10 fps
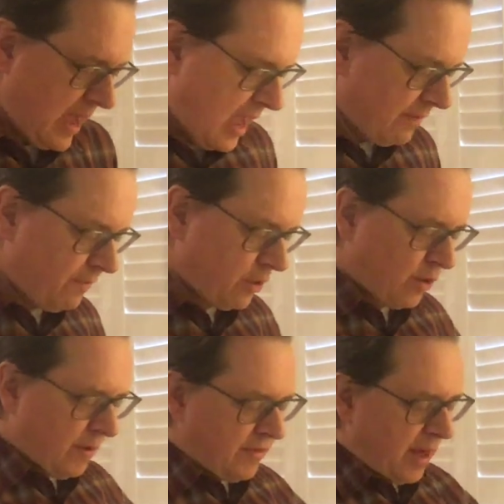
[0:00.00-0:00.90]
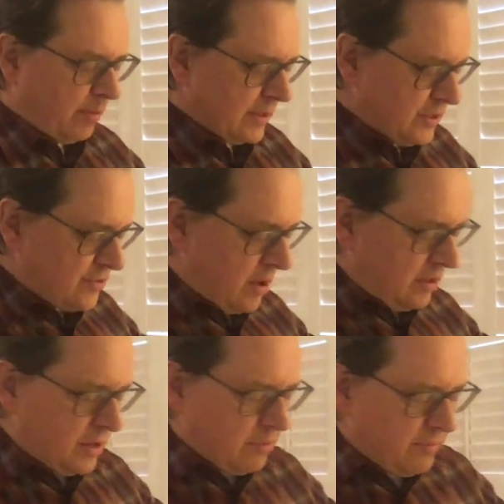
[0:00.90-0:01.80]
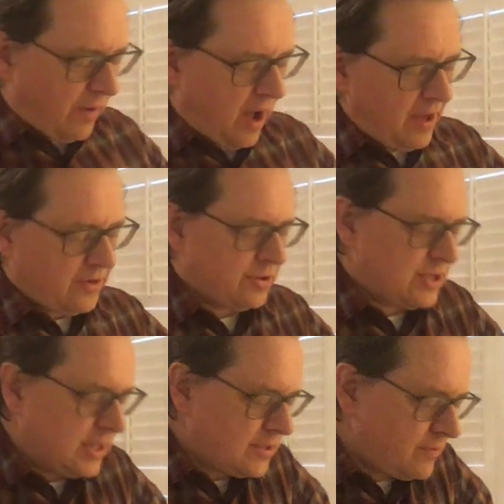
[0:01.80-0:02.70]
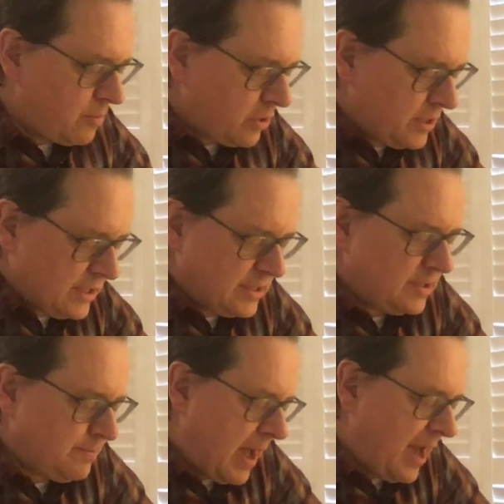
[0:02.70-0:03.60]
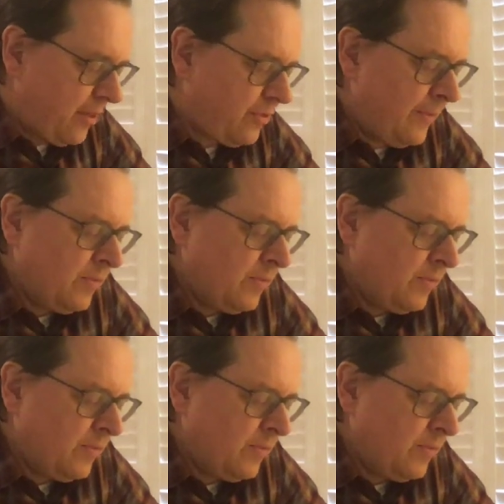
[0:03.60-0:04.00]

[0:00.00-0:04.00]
And photographs help construct and revise our sense of a more distant past,